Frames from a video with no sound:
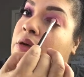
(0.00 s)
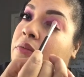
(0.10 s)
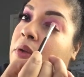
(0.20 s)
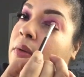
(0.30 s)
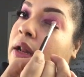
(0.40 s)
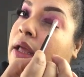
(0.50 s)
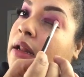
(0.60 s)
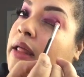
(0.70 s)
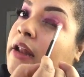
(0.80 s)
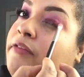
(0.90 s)
You wanna get
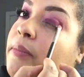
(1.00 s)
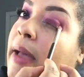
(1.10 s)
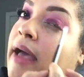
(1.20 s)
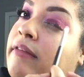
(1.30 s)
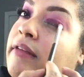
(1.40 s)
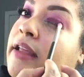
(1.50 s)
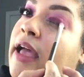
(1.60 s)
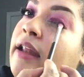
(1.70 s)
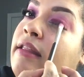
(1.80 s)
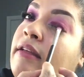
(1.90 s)
a lot of opacity
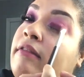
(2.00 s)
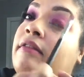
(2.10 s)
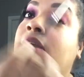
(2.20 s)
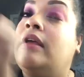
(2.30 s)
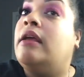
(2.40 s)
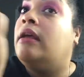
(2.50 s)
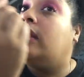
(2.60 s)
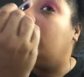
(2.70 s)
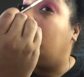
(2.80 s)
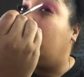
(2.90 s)
out of this.
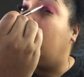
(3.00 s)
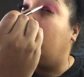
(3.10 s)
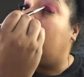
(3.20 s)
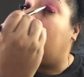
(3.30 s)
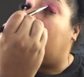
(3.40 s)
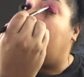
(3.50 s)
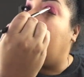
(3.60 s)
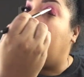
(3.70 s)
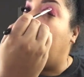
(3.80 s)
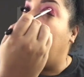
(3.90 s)

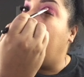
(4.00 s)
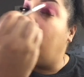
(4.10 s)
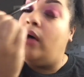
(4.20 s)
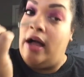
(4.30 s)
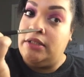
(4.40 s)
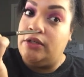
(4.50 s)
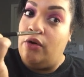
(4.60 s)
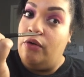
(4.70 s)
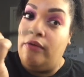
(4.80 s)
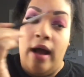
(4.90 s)
And we will have to
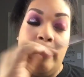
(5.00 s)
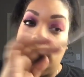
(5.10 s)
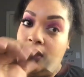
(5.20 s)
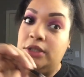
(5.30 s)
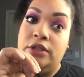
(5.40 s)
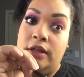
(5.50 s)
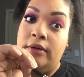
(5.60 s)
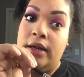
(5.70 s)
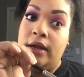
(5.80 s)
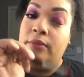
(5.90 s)
go over it. I'm just going to let you know that
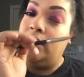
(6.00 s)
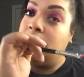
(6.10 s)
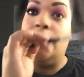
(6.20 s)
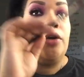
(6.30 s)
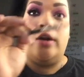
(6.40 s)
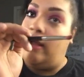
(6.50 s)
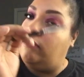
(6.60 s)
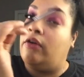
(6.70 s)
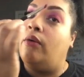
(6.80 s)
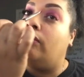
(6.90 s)
right now. With this color, you're going to have
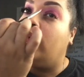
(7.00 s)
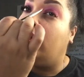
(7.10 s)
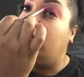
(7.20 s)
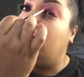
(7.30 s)
to go over it.